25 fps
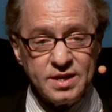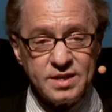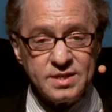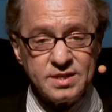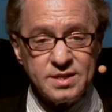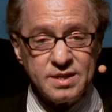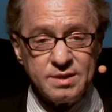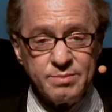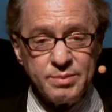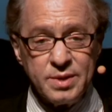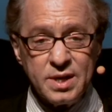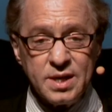
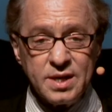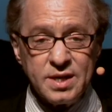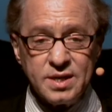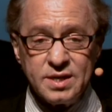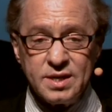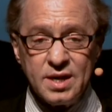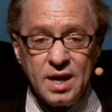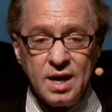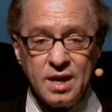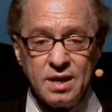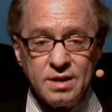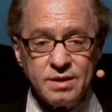It's $1
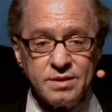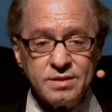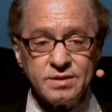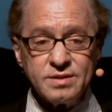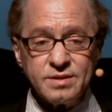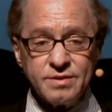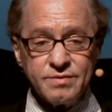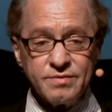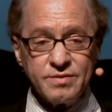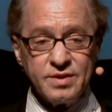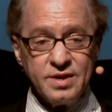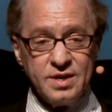million
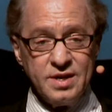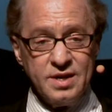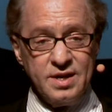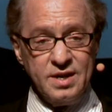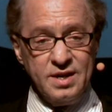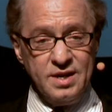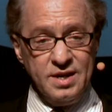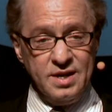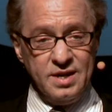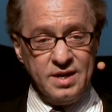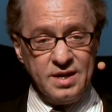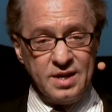of
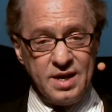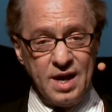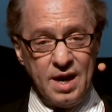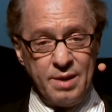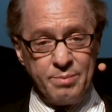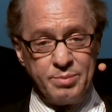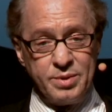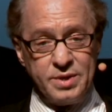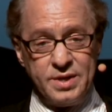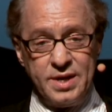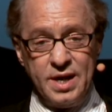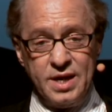
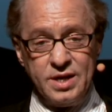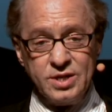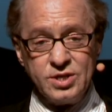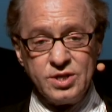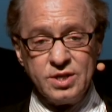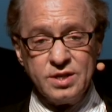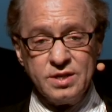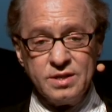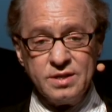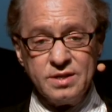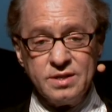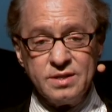
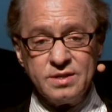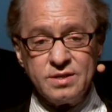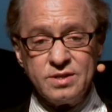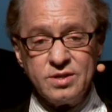computation